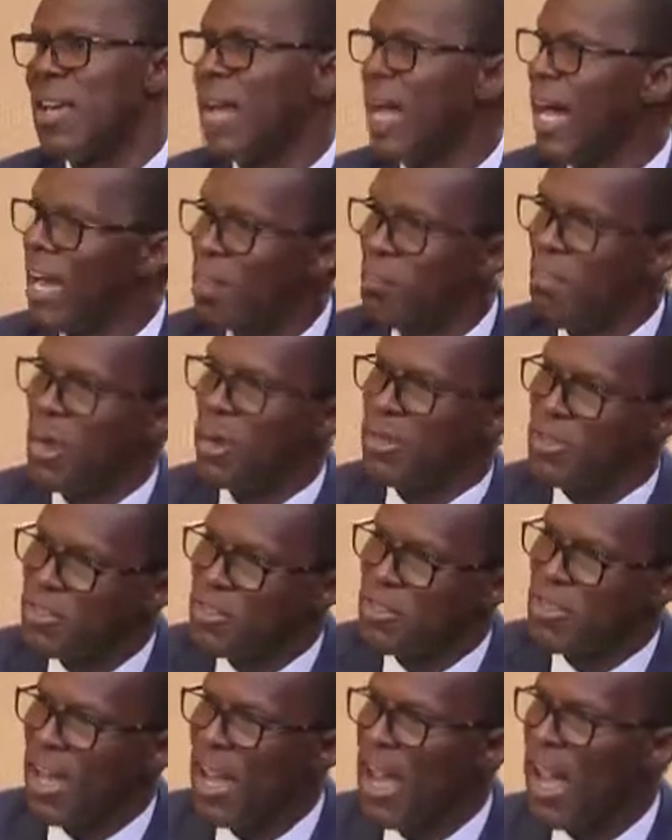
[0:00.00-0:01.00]
I
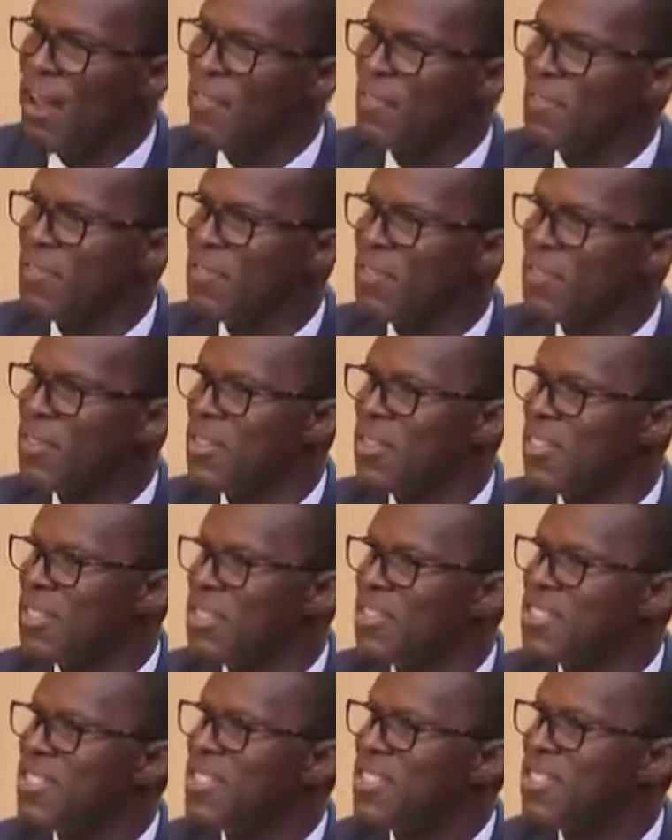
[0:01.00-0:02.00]
must have
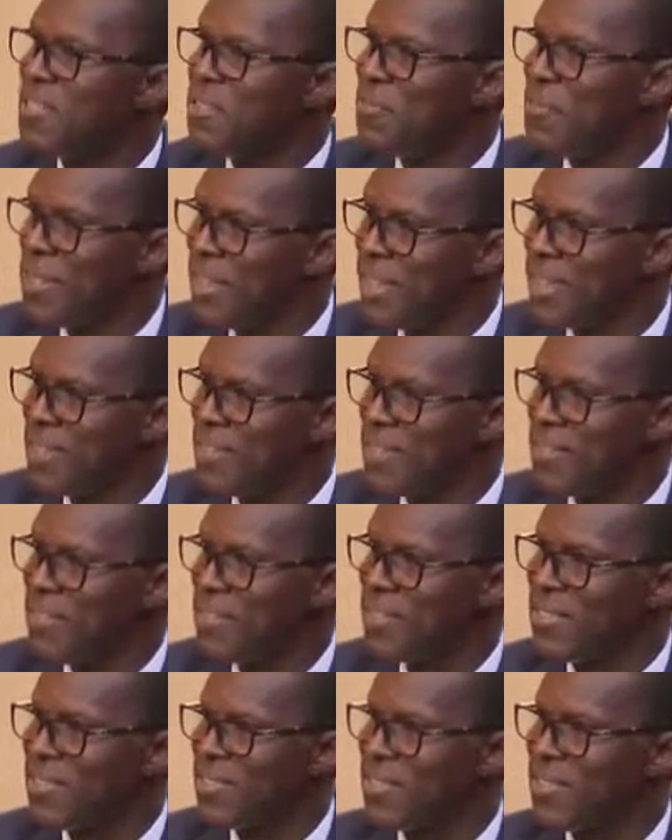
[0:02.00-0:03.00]

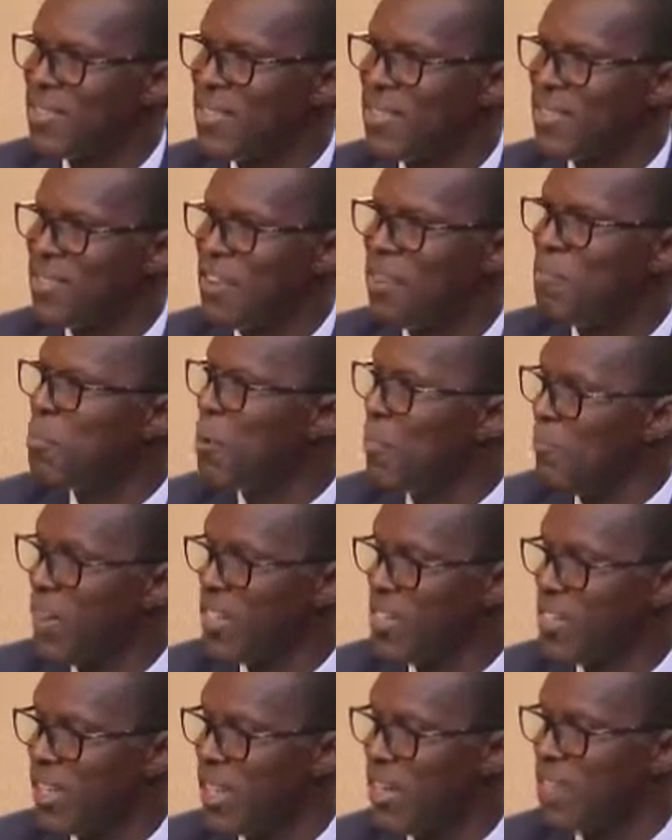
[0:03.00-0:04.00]
certificates of
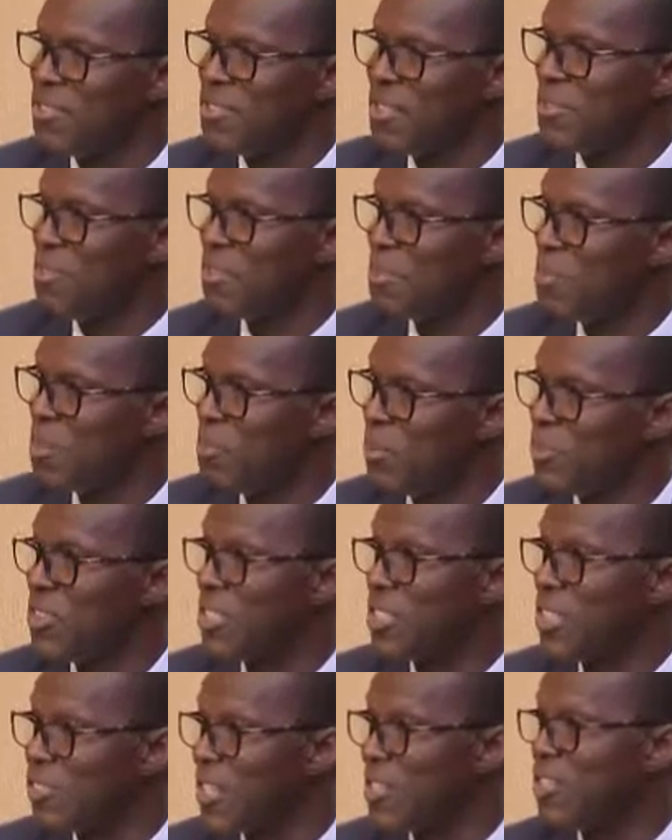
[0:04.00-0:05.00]
professionalism, a
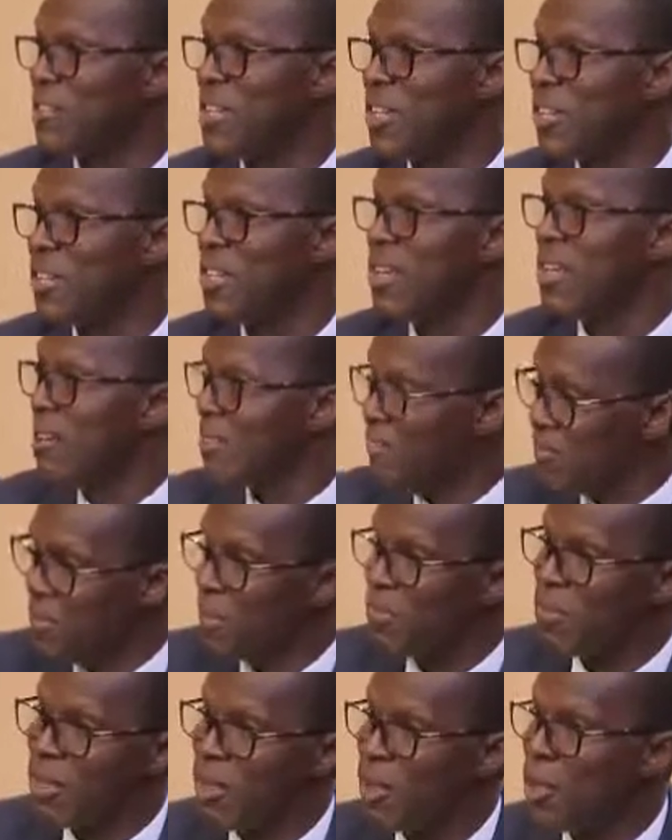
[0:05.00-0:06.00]
professional certificate
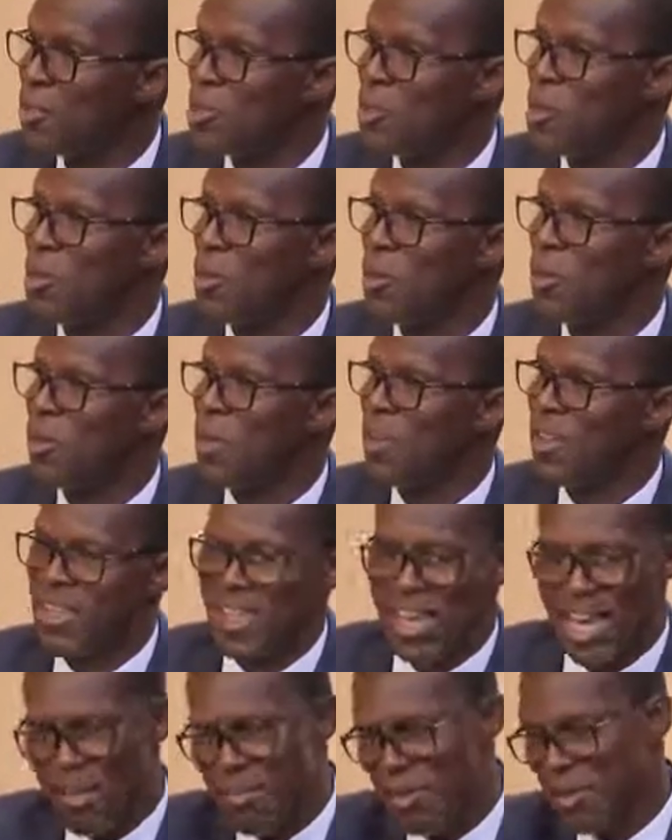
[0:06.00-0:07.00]
from the law school.
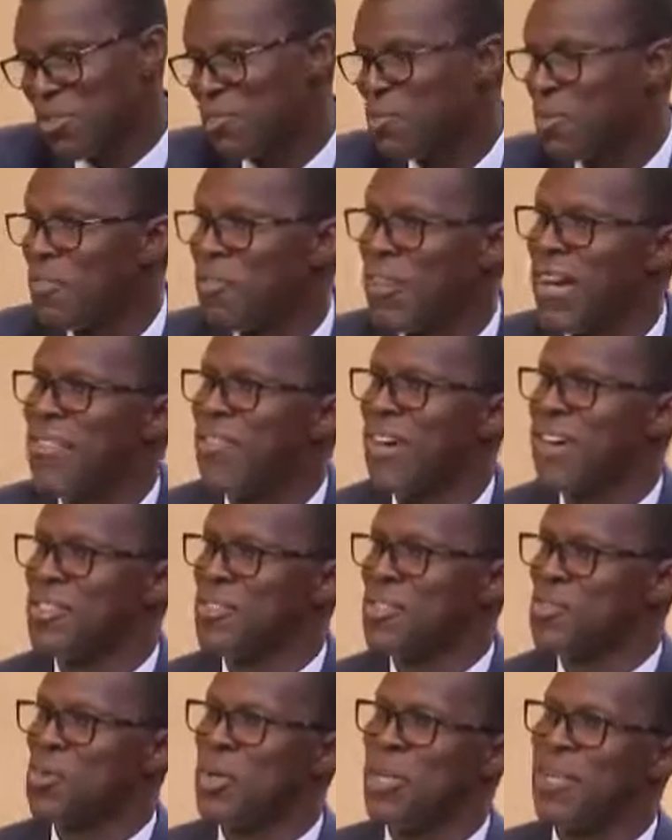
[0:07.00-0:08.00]
I must provide that
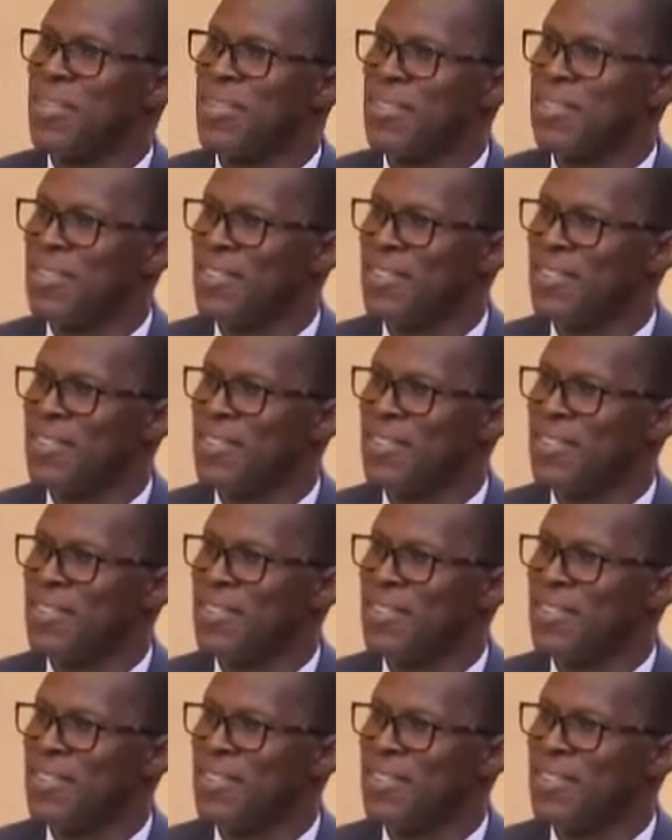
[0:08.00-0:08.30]
as well.